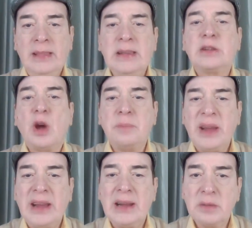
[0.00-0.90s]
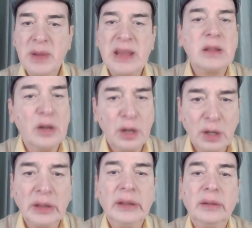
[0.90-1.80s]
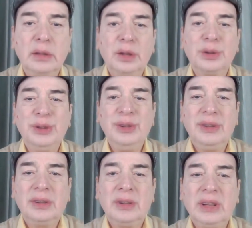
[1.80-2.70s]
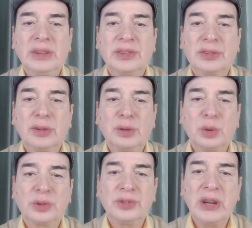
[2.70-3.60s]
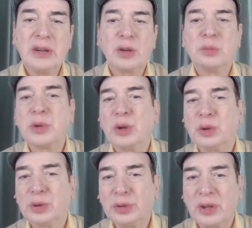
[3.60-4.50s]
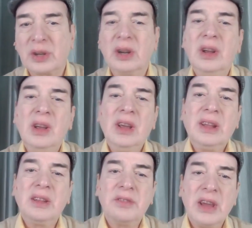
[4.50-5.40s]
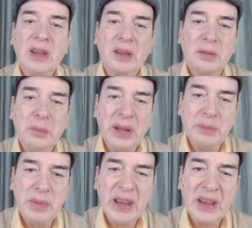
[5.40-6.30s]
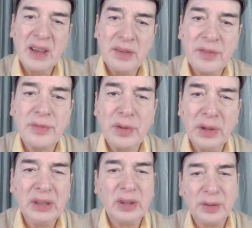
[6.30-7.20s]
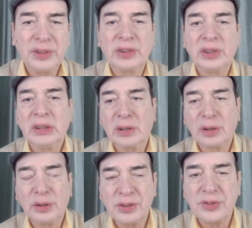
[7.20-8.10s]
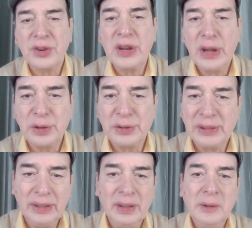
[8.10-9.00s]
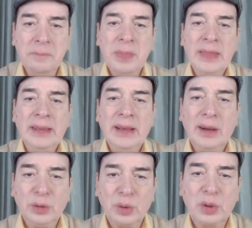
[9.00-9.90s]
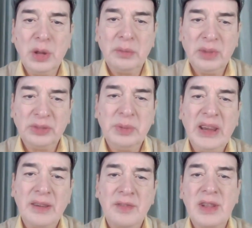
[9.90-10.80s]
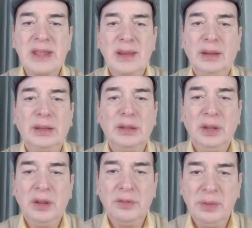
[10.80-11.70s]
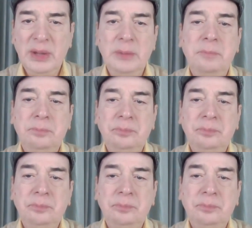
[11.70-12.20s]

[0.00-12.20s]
The topic had been on, these roadside Romeos or the way men behave in offices, on streets, and how they misbehave with women.